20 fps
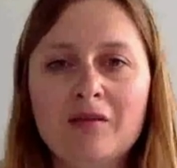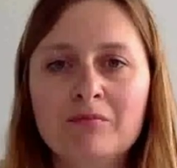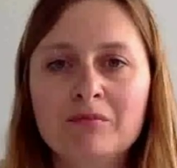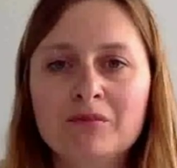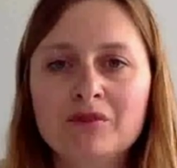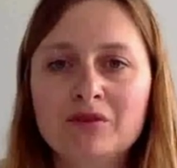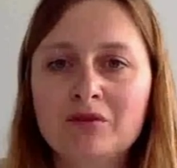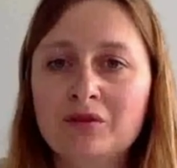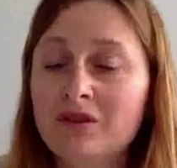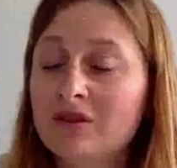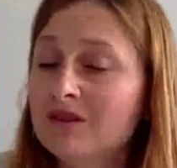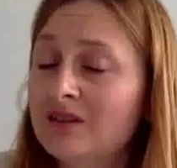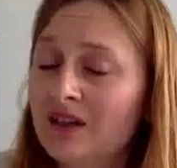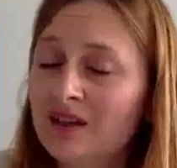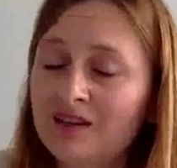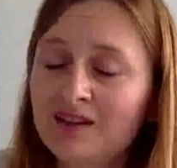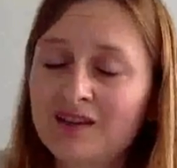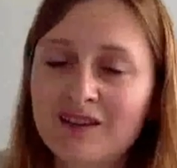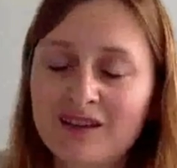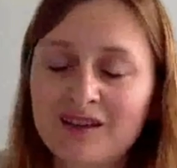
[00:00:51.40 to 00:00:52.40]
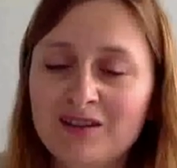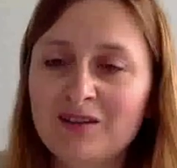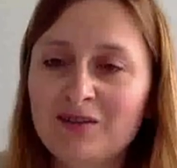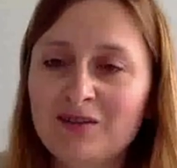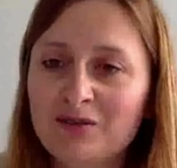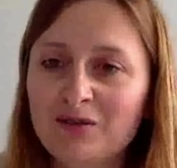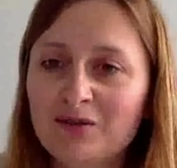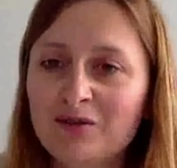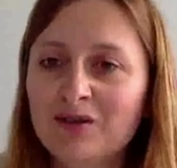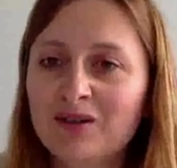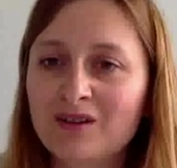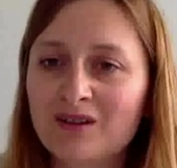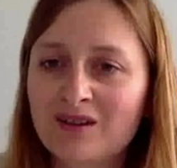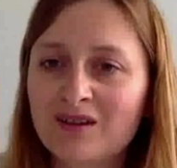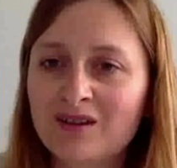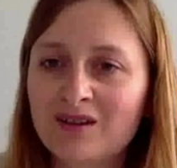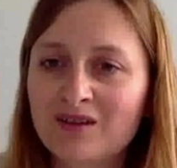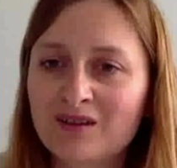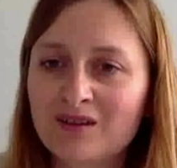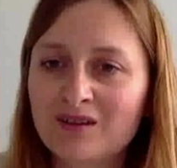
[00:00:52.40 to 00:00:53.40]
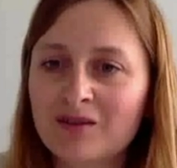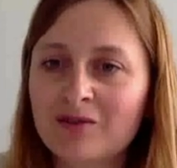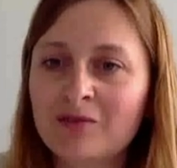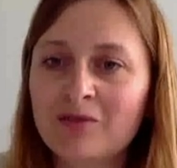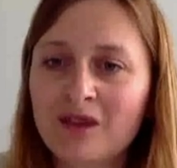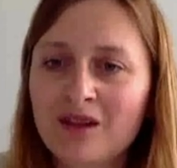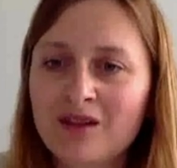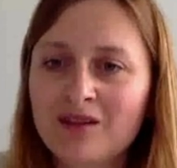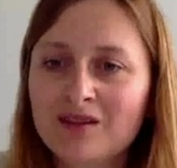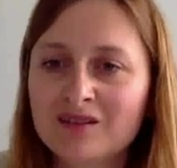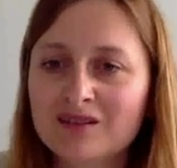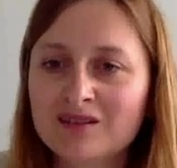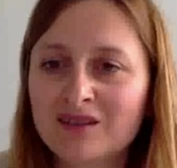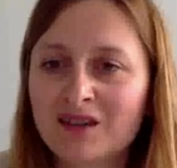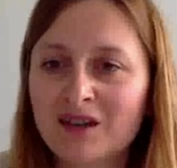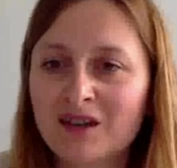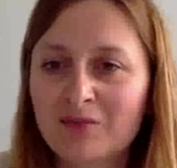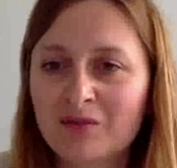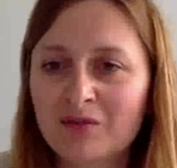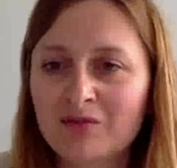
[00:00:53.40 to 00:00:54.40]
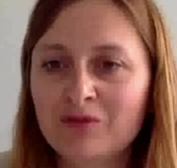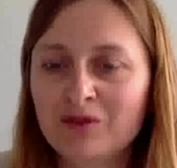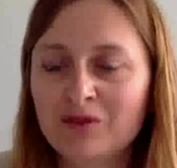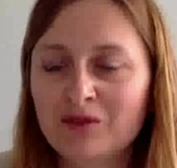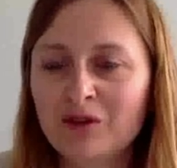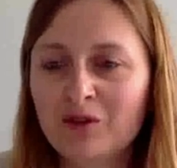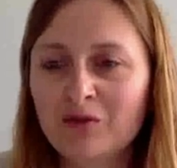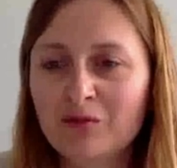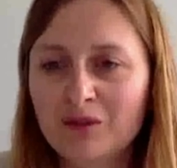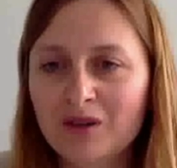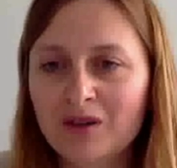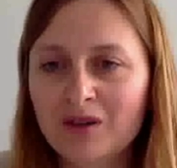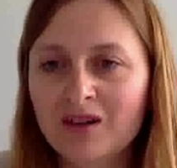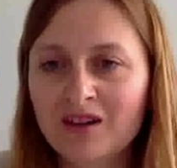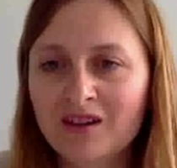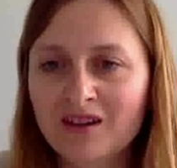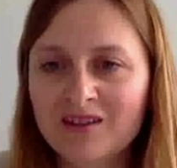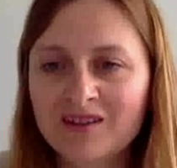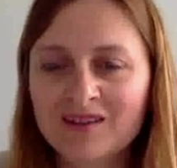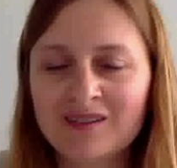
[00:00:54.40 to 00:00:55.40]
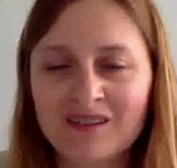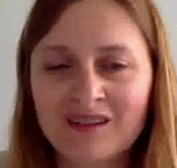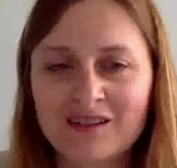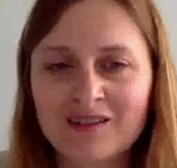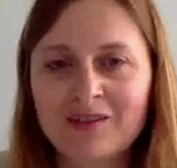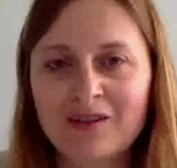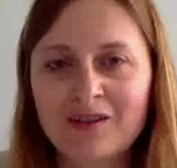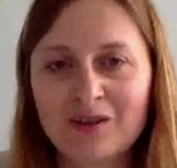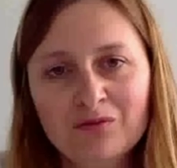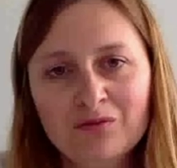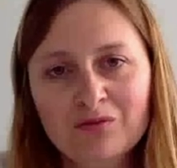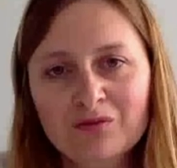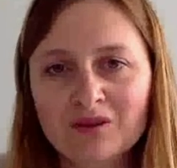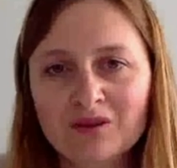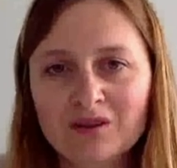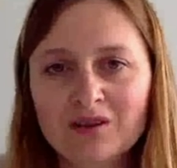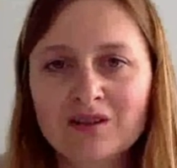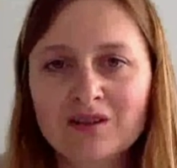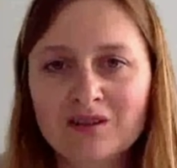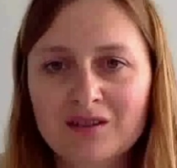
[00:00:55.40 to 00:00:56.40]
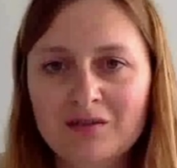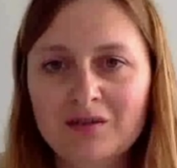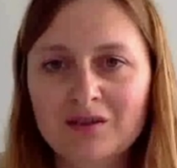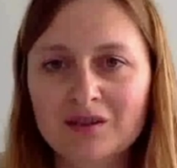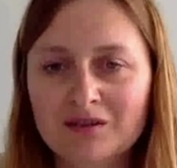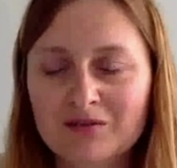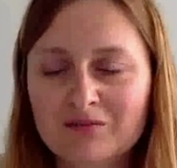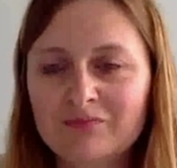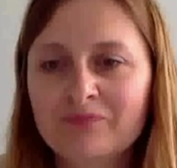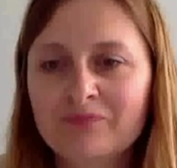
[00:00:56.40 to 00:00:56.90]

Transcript: So we decided then to create this type of utopia and go for it and do it.